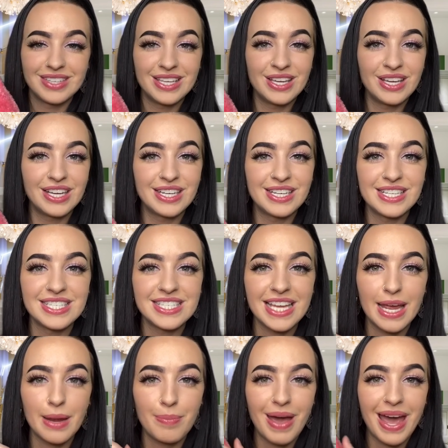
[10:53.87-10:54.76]
You could just
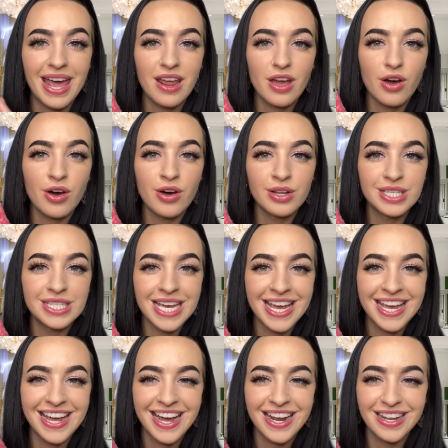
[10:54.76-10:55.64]
like pet it all
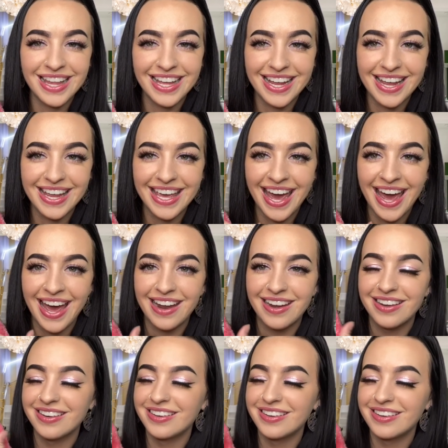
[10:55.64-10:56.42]
day, kind of like a cat.